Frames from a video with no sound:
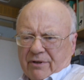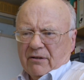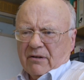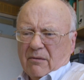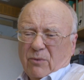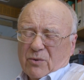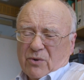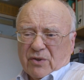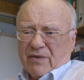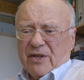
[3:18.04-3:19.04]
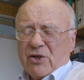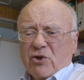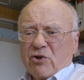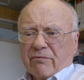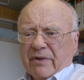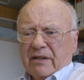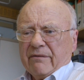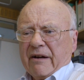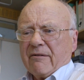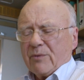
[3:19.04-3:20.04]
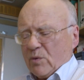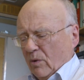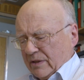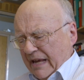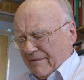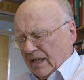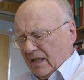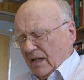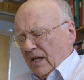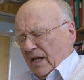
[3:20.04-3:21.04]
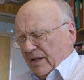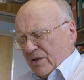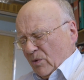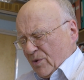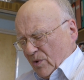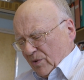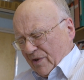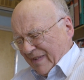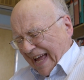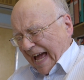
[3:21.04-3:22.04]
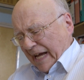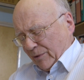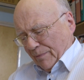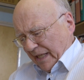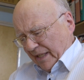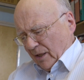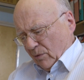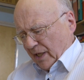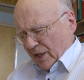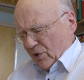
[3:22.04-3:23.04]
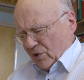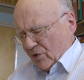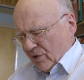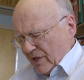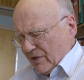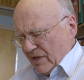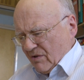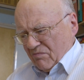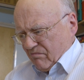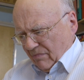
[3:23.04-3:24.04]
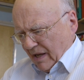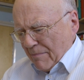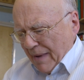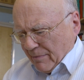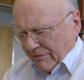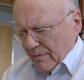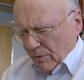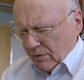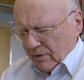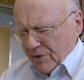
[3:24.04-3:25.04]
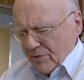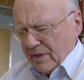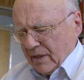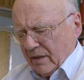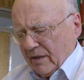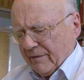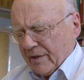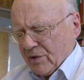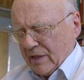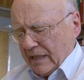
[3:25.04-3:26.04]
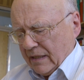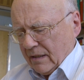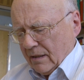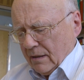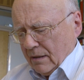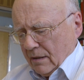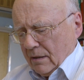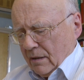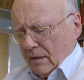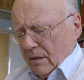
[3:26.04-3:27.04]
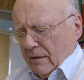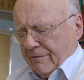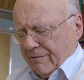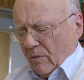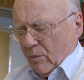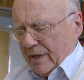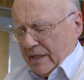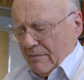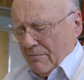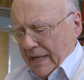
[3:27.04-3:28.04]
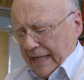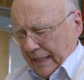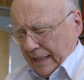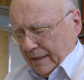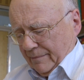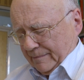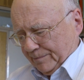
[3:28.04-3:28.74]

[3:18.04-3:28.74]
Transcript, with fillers: program, all sorts of integer, real variables, whatever. There's all sorts of admin locations. This is a memory model, you see, of the stack. From within main,